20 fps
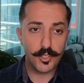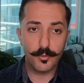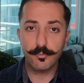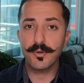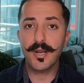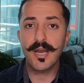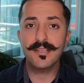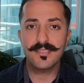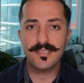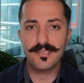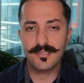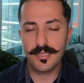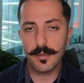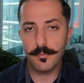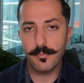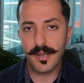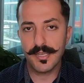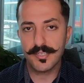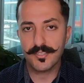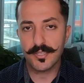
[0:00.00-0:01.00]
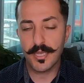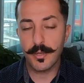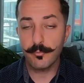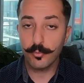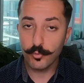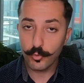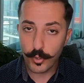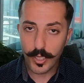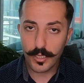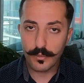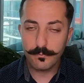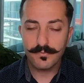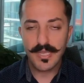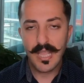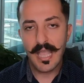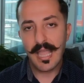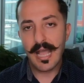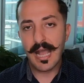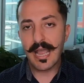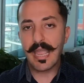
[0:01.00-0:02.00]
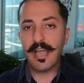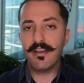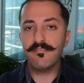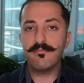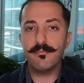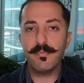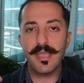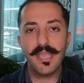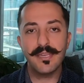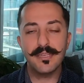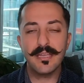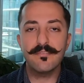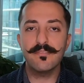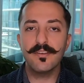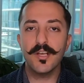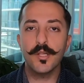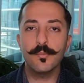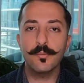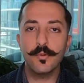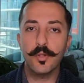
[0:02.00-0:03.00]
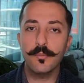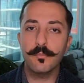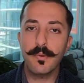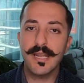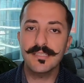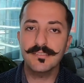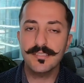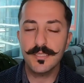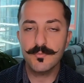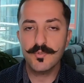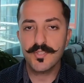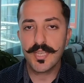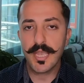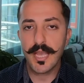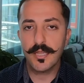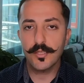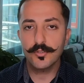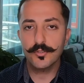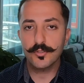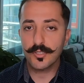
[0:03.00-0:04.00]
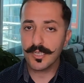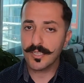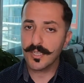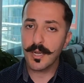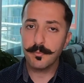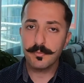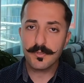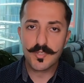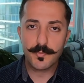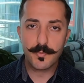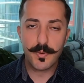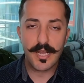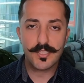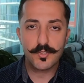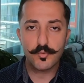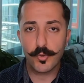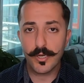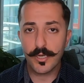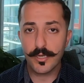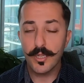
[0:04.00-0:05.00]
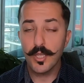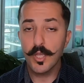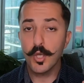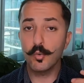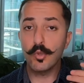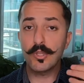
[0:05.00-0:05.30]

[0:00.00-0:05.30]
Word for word: process step by step. Well, I have made available on my team's calendar a couple spots where